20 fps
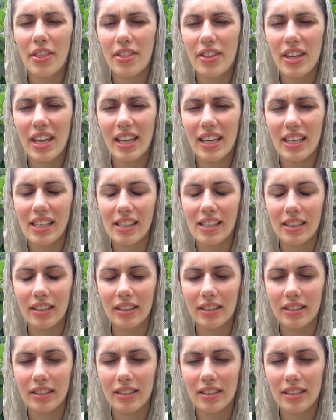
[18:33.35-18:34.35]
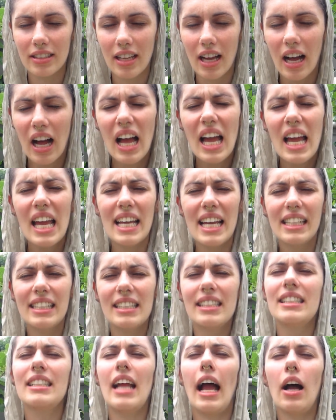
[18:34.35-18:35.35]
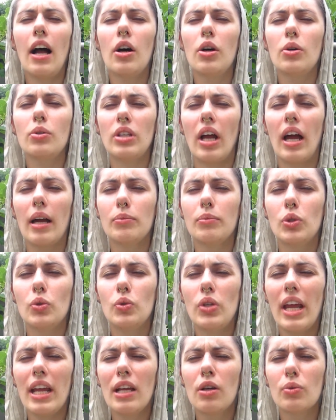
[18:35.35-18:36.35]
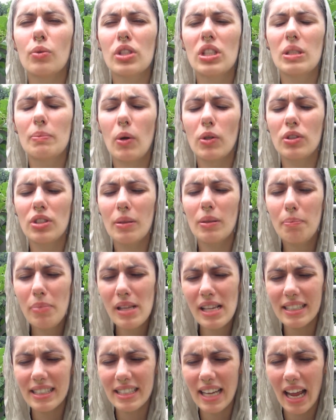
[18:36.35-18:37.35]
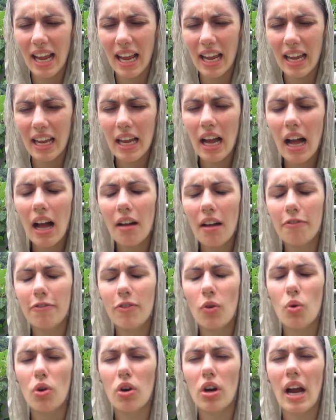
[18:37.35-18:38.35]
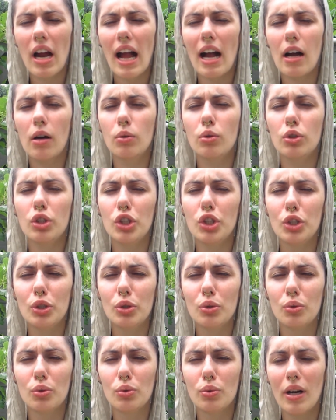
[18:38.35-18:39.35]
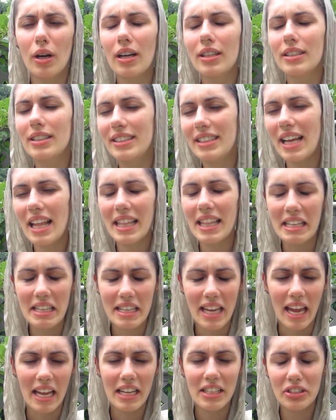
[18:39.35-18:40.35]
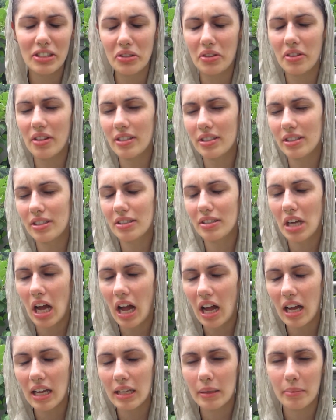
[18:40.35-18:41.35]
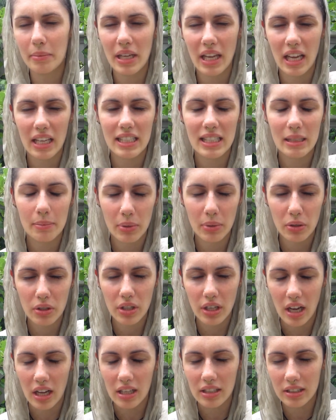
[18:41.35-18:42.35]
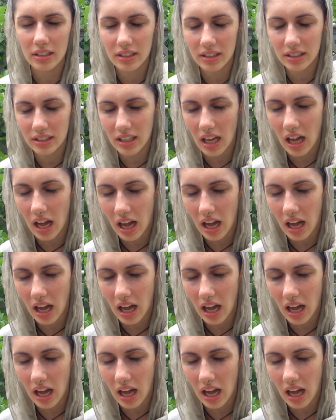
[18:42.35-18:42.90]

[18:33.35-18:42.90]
things. It is now time to take responsibility for how you delegate this time experience.